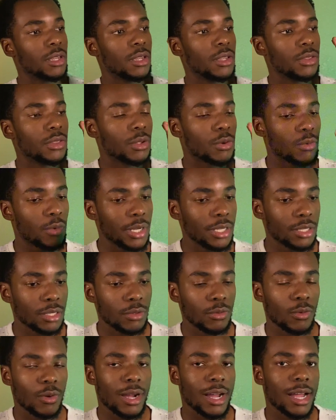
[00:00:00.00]
the
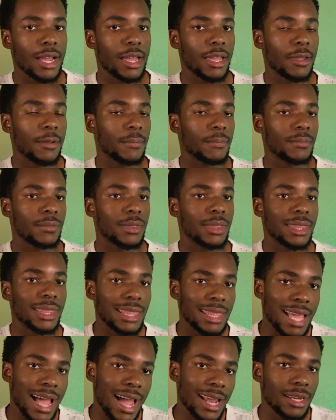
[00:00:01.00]
reason why
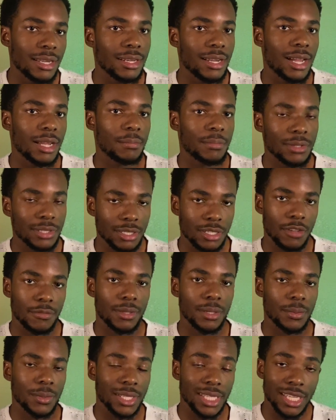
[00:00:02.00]
99% of
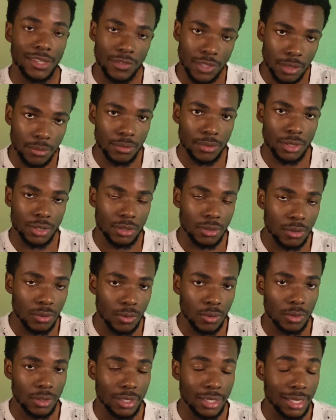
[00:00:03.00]
people give up
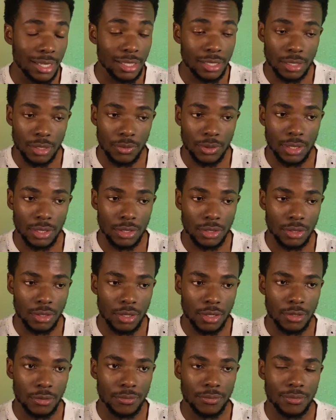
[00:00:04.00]
so easily with the
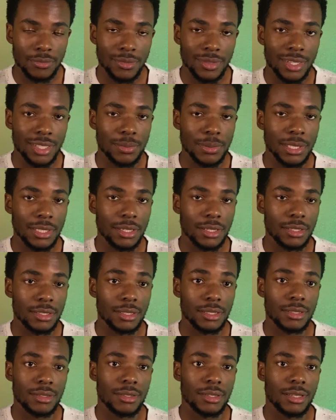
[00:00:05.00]
guitar is
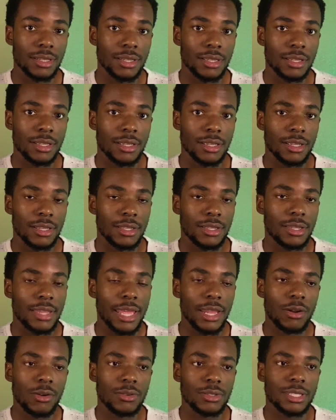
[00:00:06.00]
because
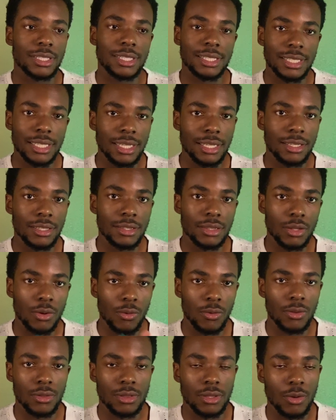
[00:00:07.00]
they don't see
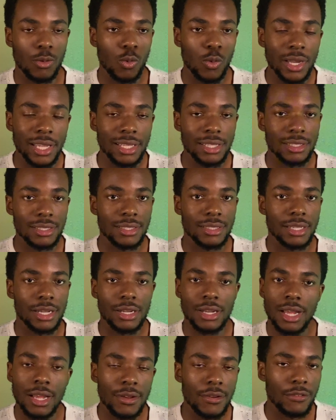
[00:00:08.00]
the wins. They're
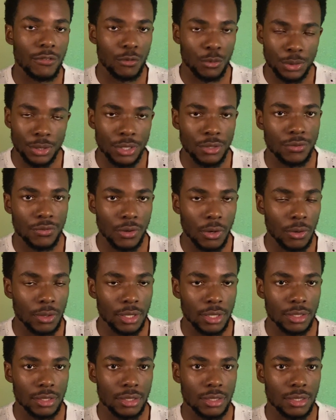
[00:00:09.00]
not really
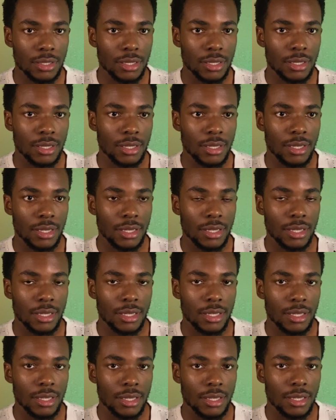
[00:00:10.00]
focused.
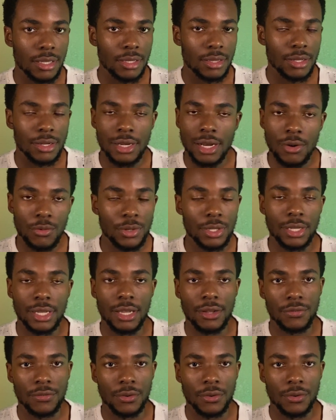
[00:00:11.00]
They're not really that